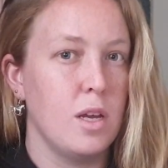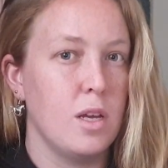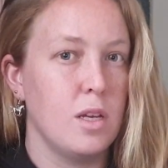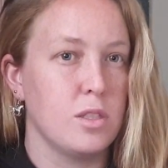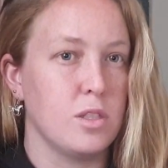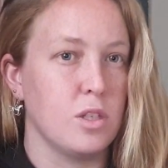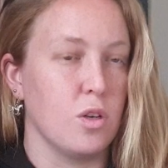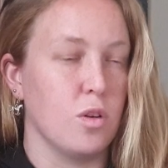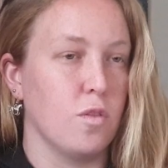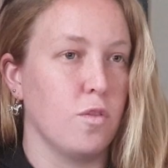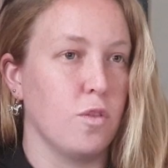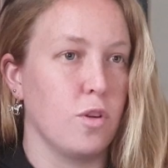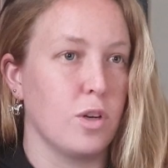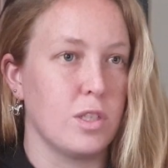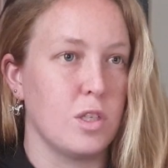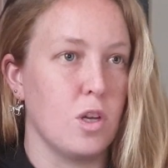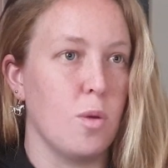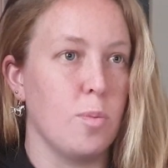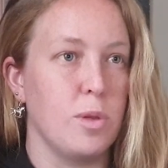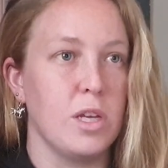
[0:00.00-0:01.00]
So for
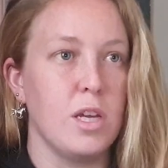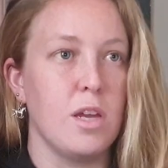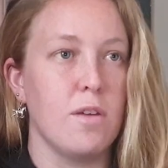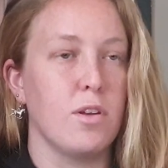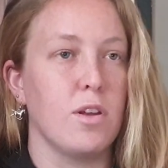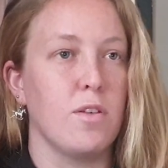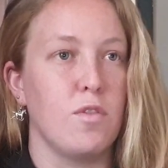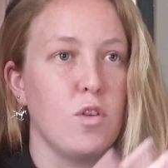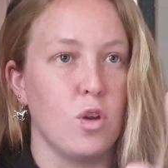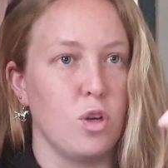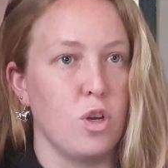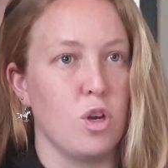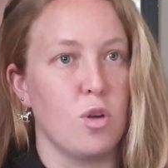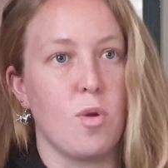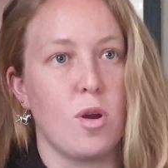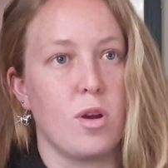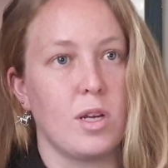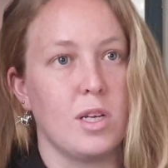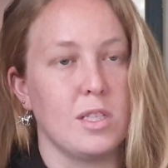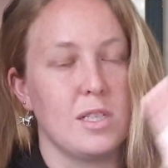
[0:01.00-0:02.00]
example, even if your year
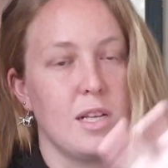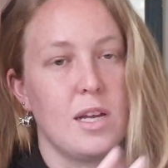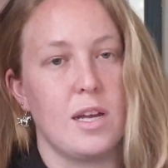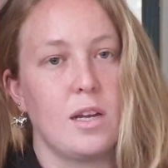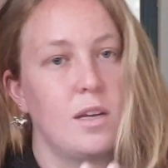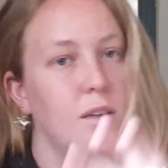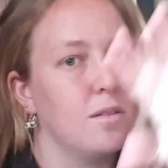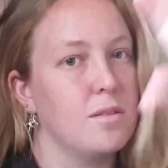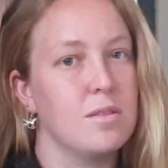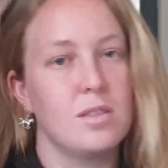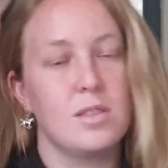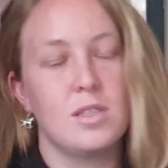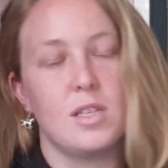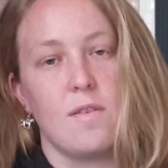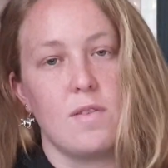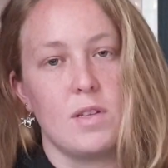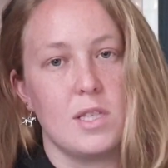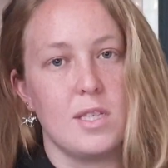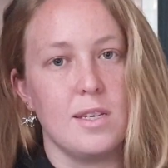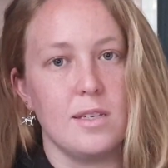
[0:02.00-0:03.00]
mark is like
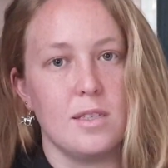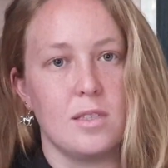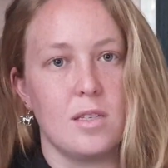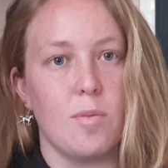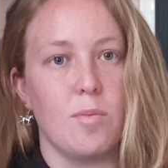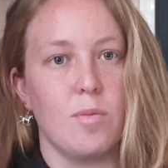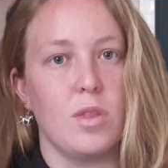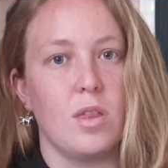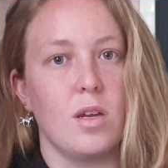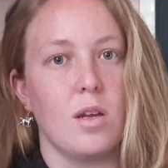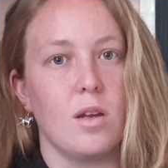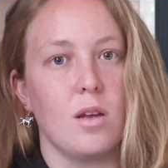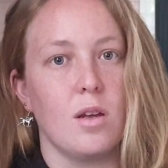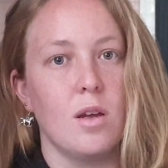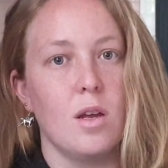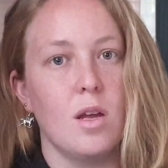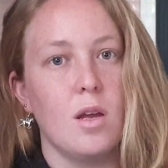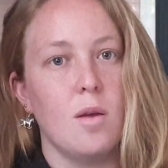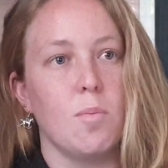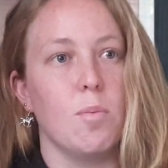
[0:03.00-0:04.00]
70 something,
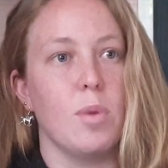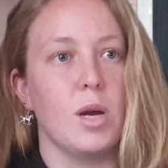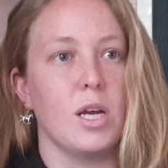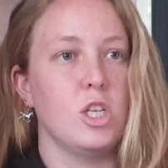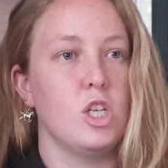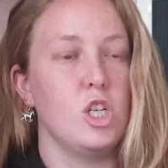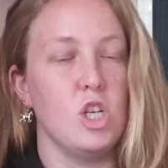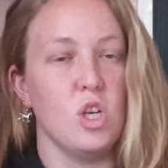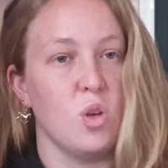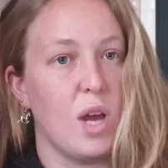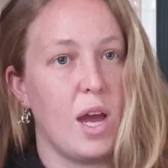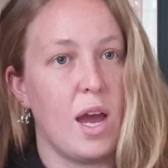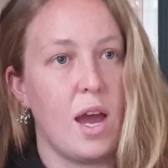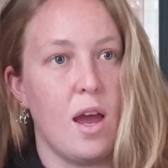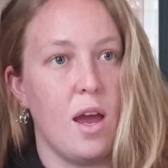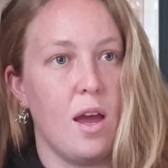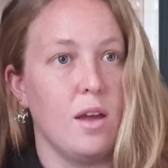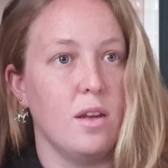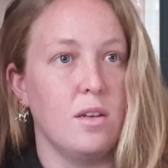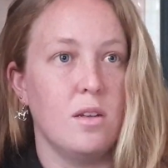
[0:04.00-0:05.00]
but you
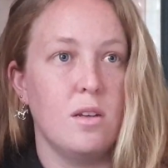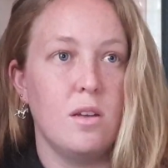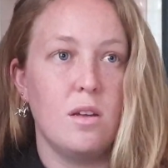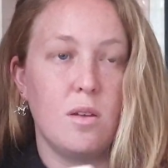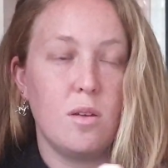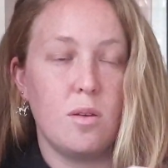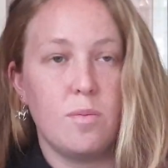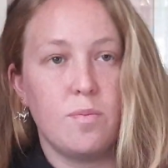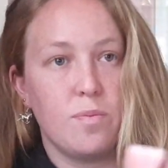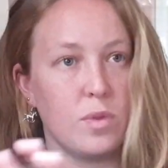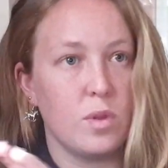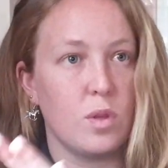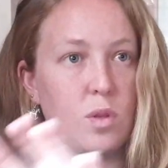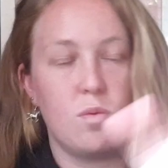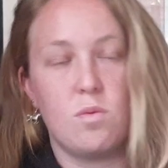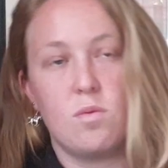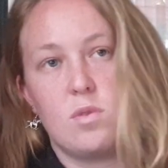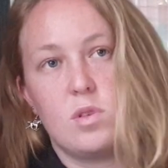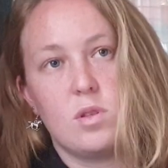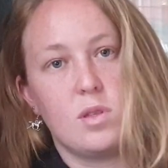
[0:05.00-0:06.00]
had
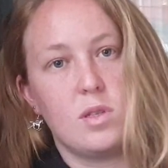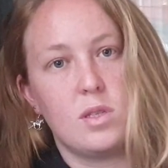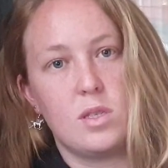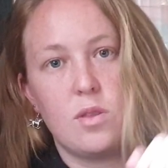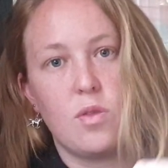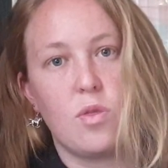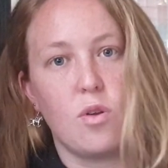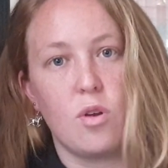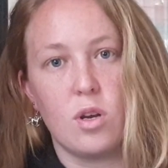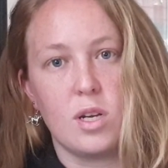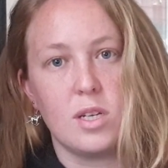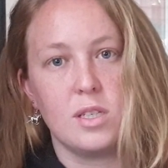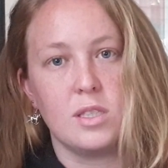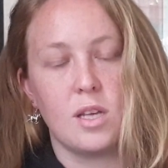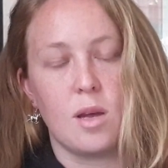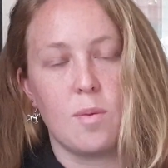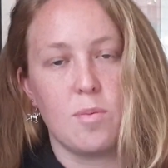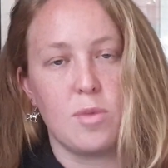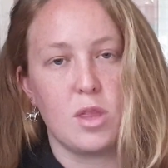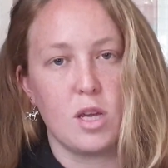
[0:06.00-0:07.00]
30
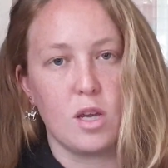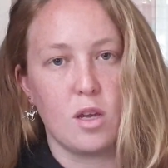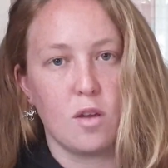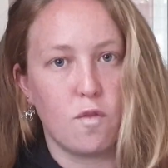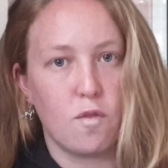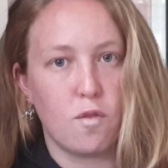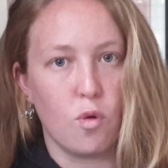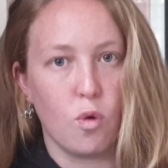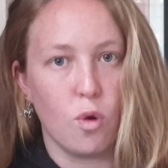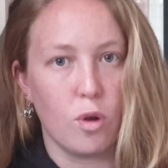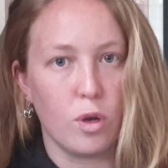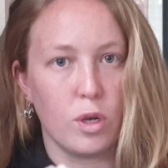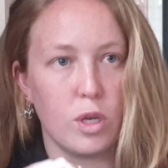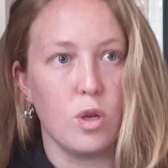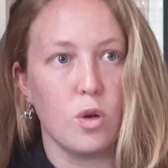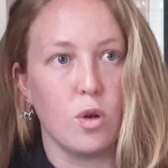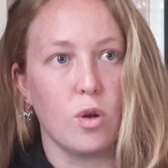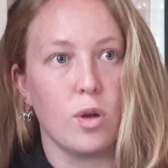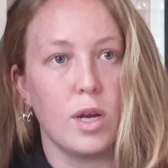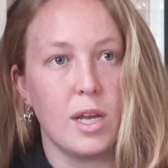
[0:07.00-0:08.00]
something for
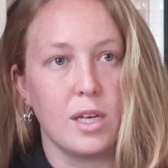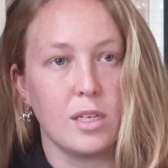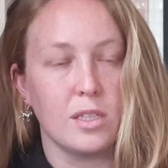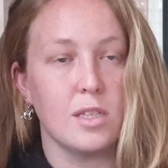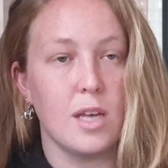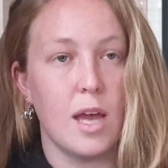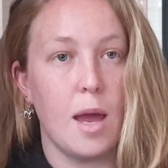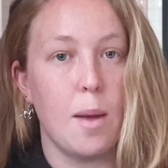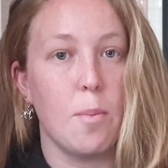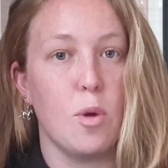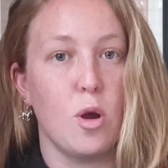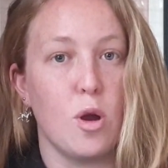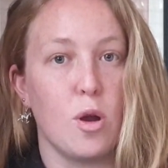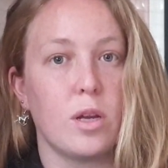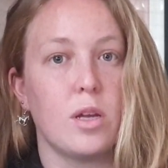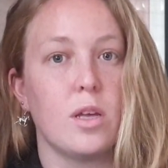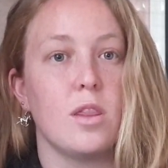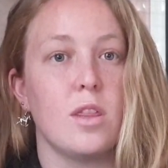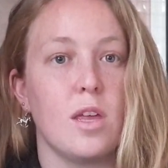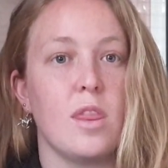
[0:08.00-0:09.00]
your exam
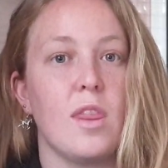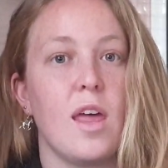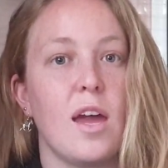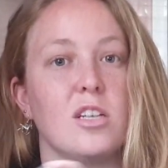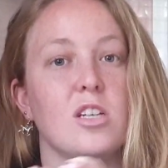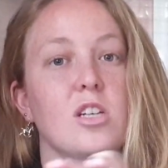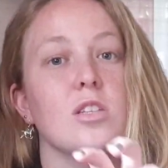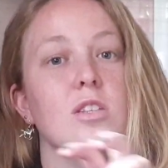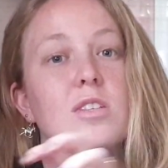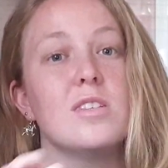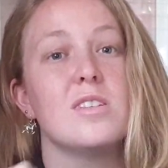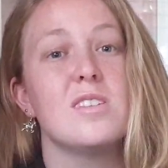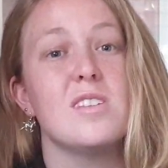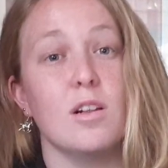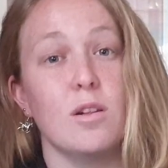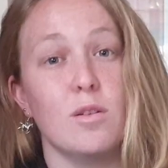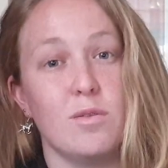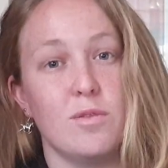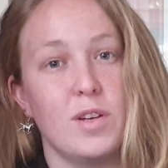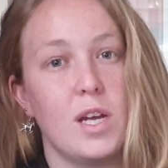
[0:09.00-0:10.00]
mark, then that could
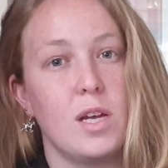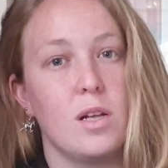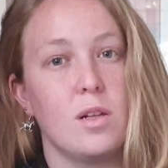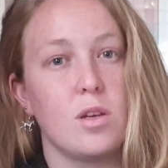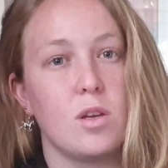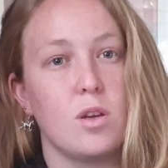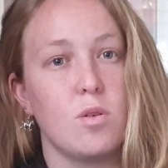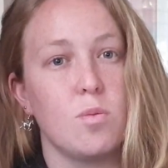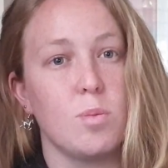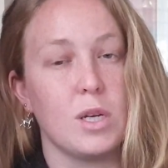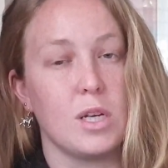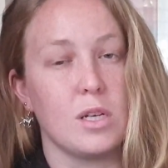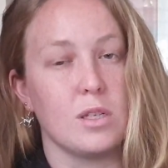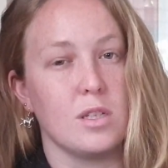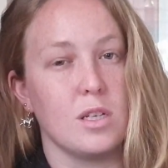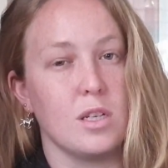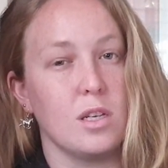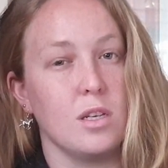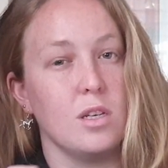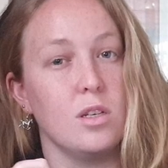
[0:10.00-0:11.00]
still fail you, because
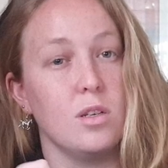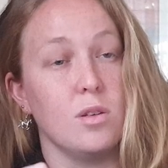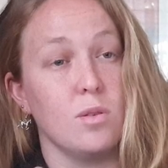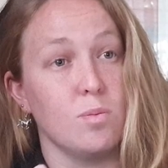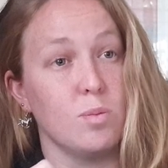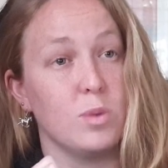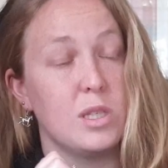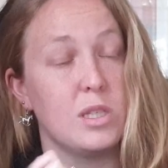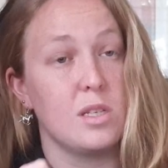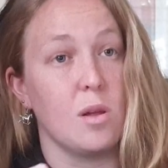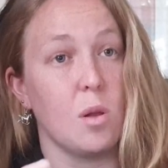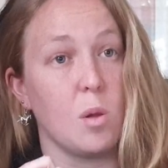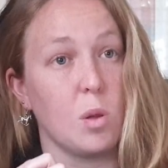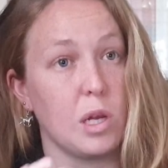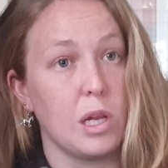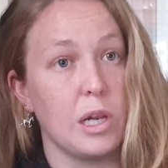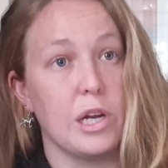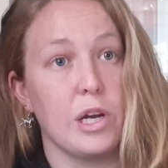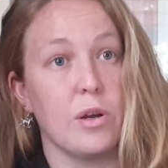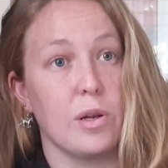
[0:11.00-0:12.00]
then you still
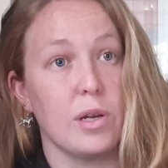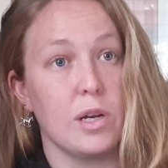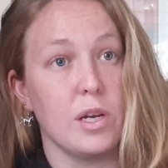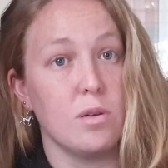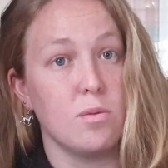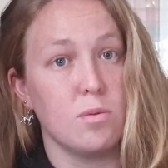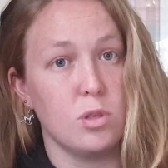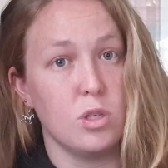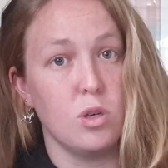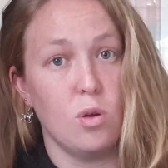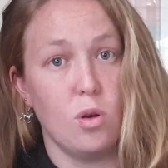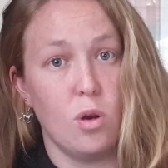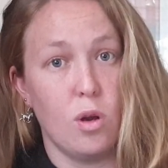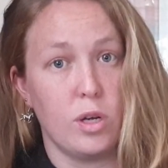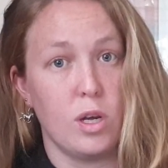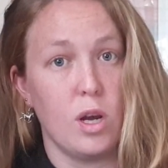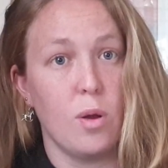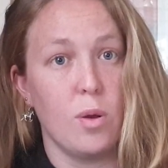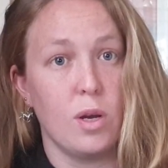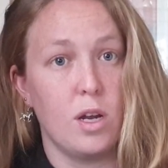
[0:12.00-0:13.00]
clearly do
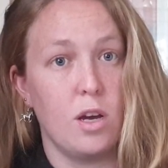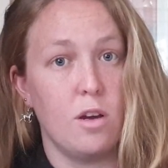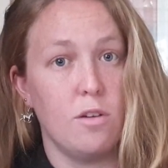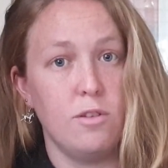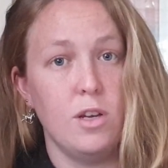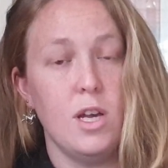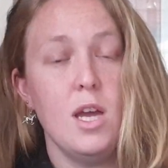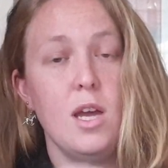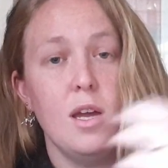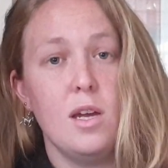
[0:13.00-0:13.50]
not know enough.